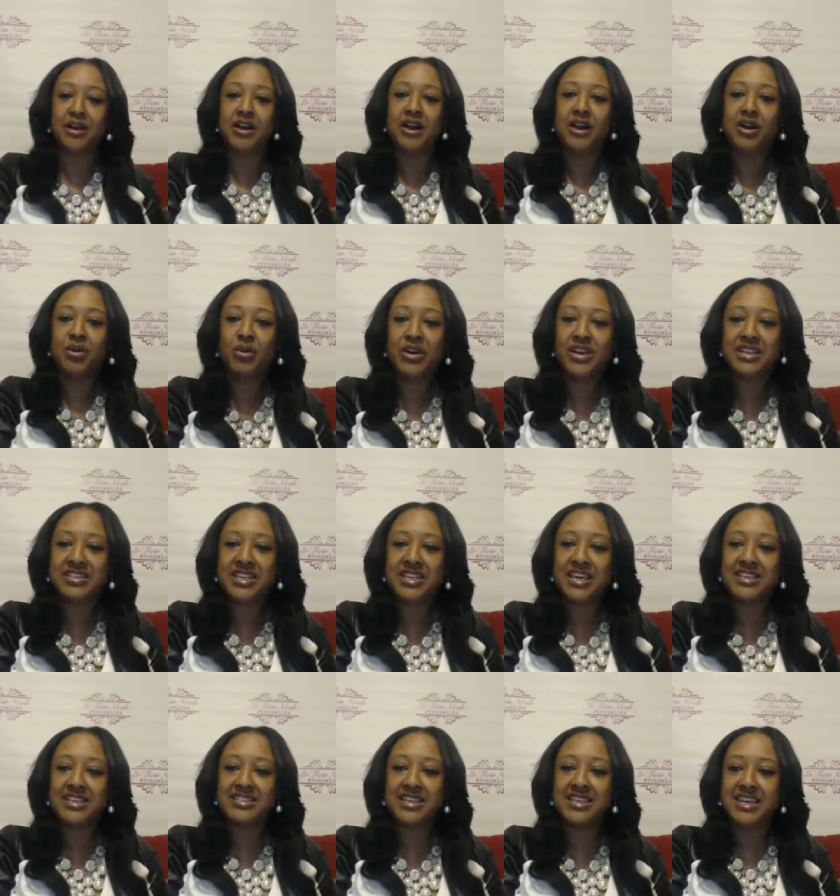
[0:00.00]
What he said
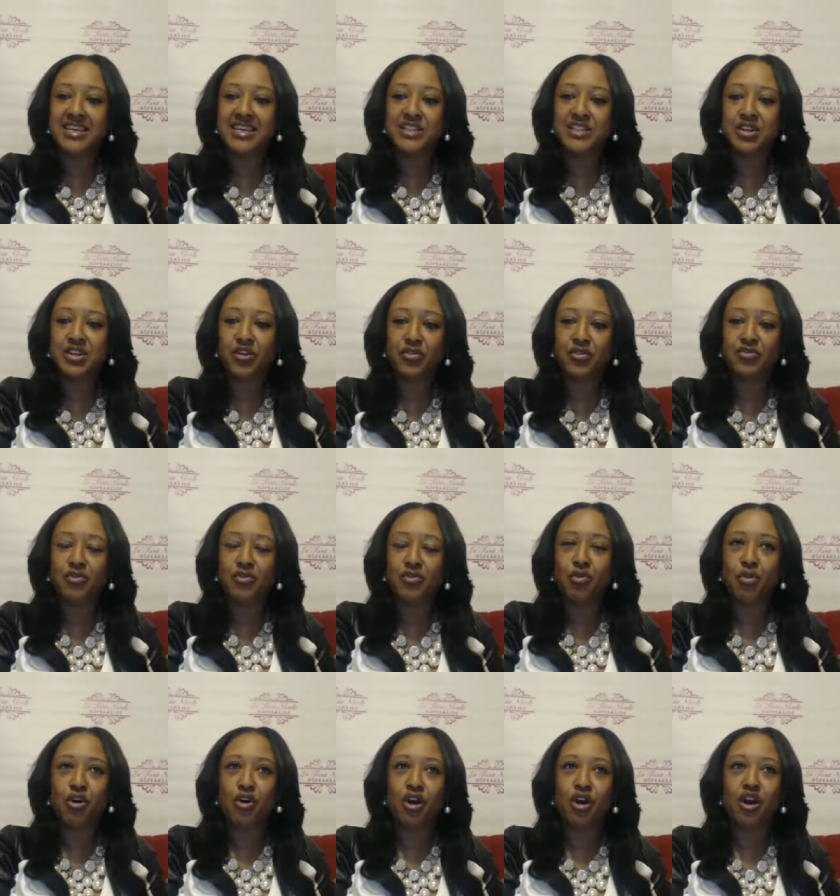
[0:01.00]
is easier
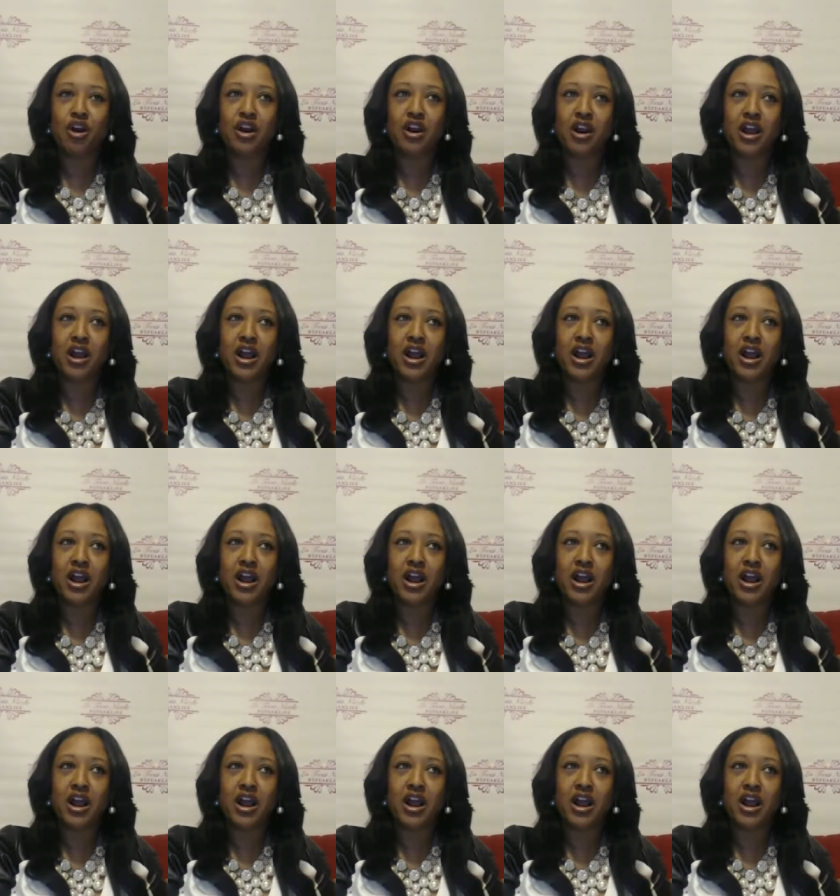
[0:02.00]
for